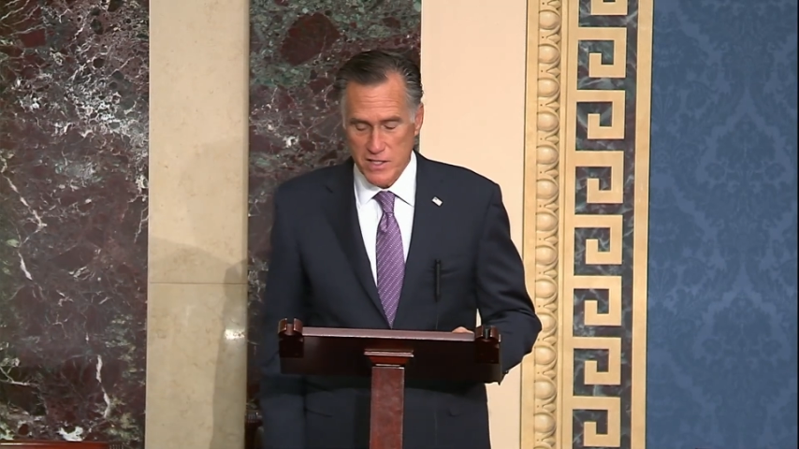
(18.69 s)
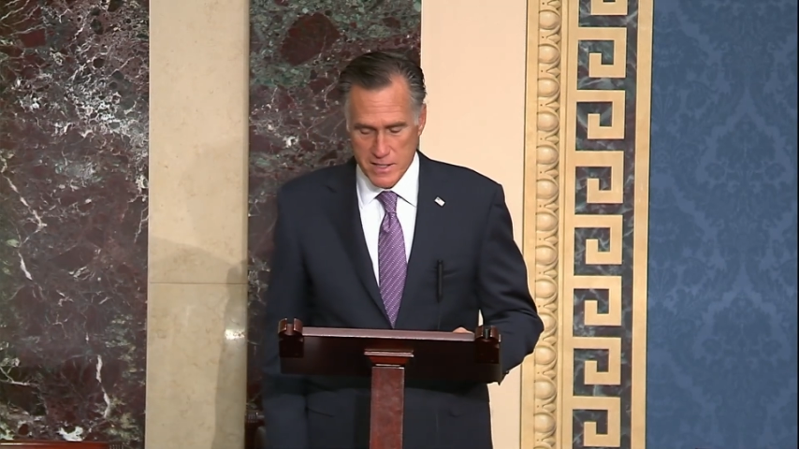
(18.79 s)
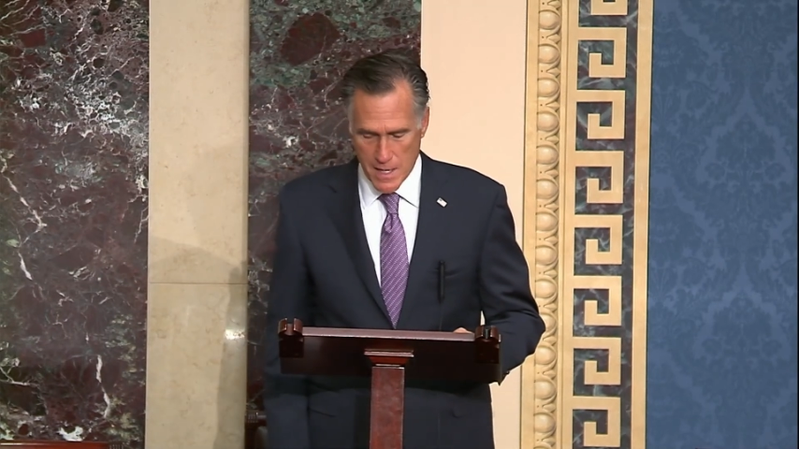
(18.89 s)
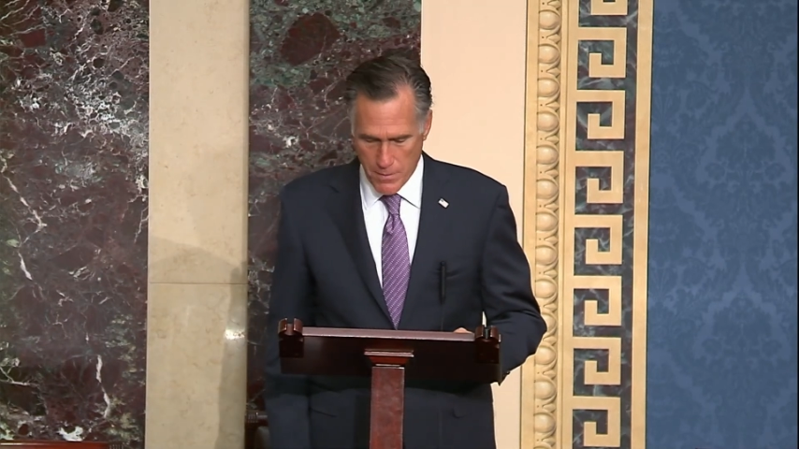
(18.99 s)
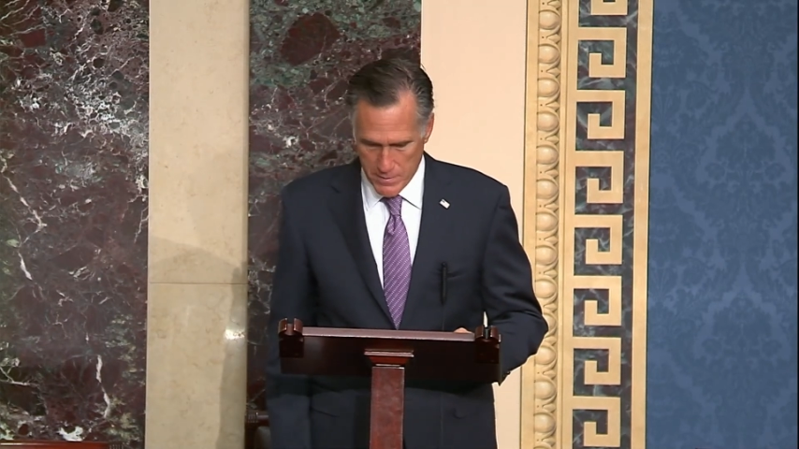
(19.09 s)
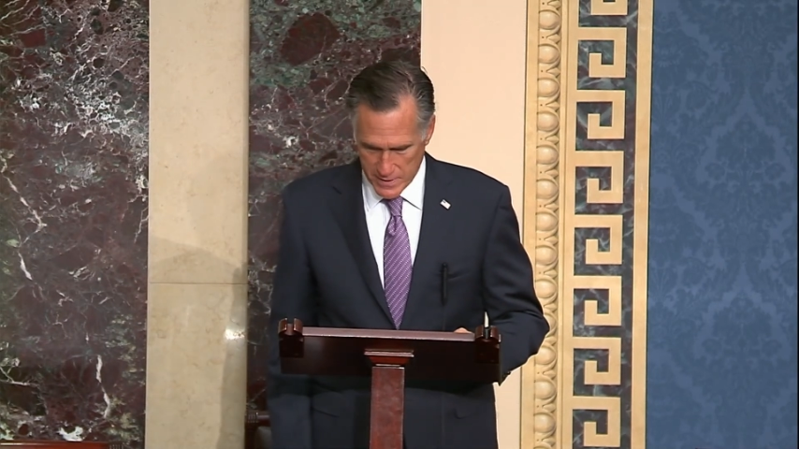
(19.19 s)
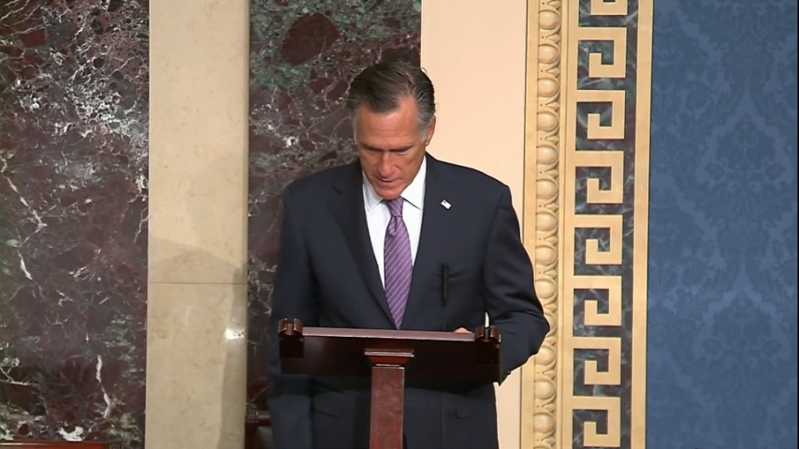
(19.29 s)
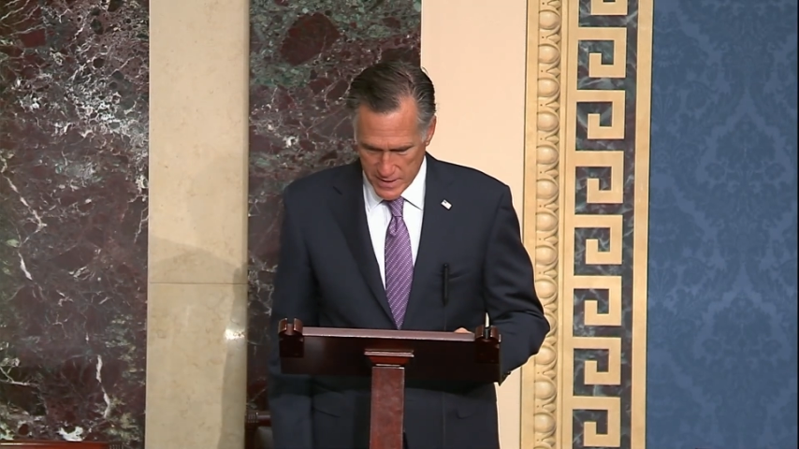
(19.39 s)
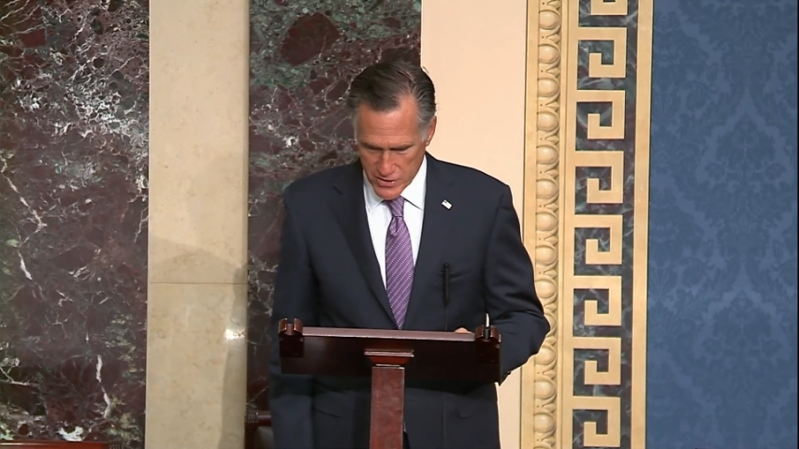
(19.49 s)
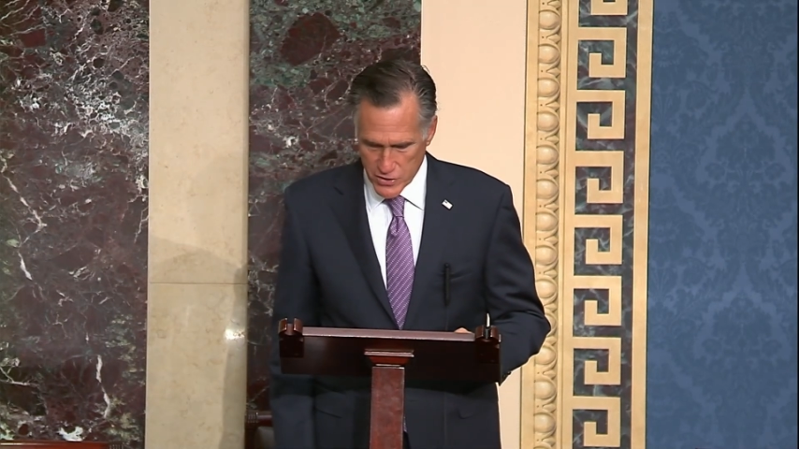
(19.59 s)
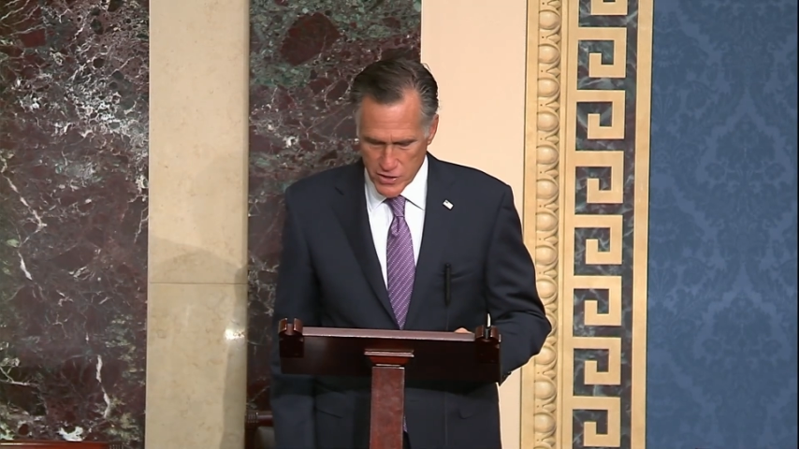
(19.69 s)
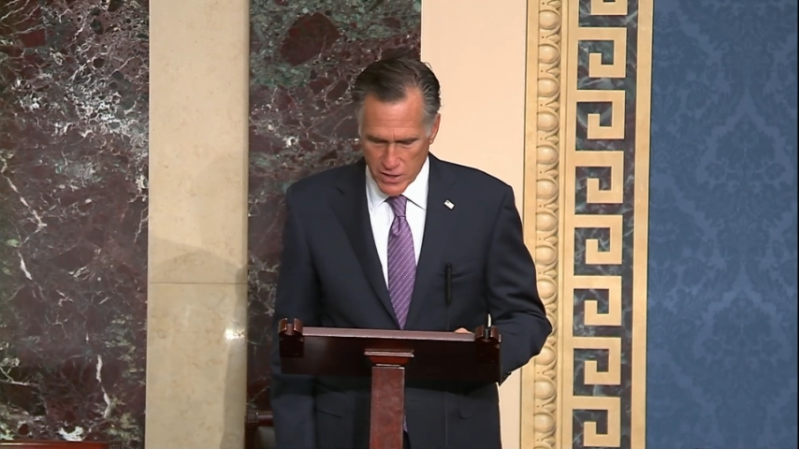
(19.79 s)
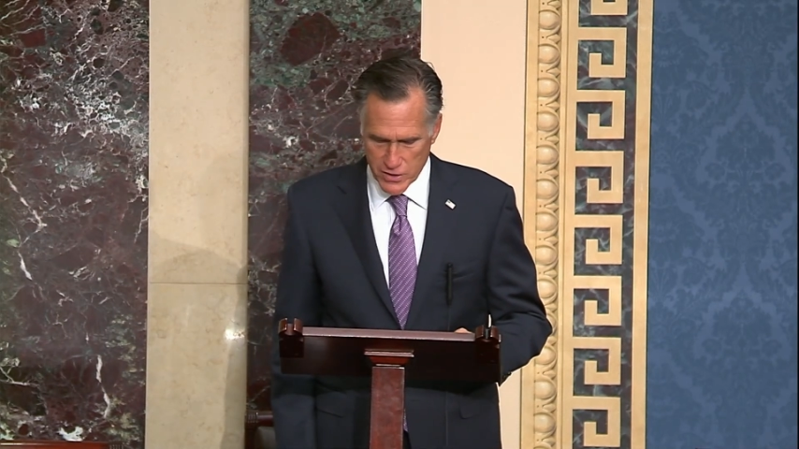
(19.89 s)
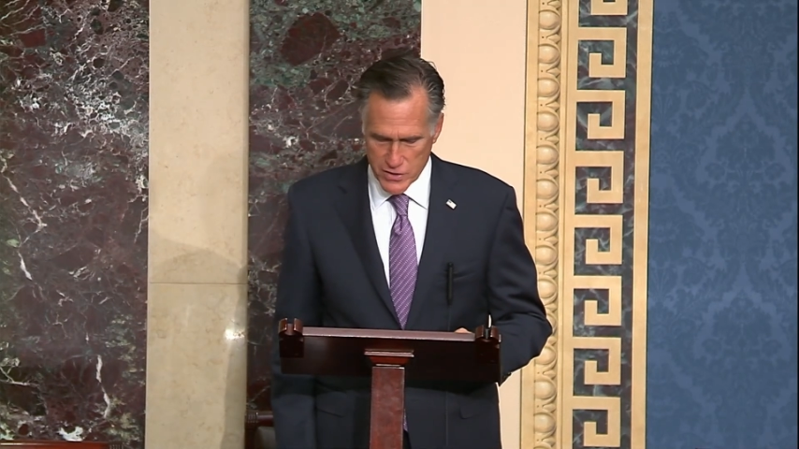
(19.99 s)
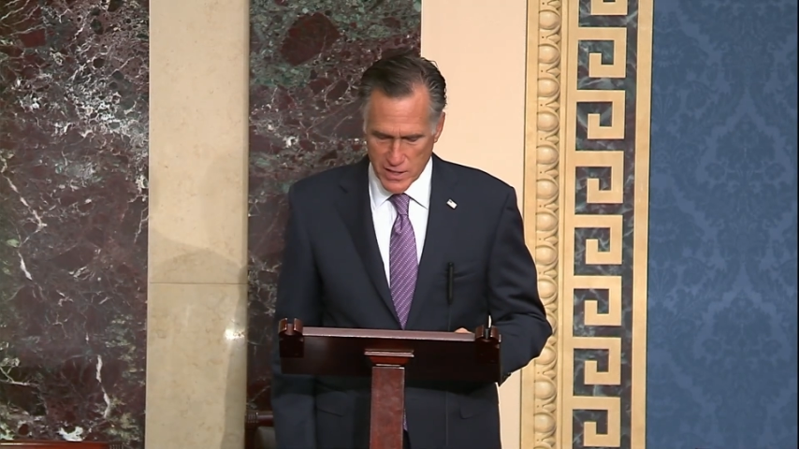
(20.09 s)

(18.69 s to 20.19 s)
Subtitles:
and temperament as a judge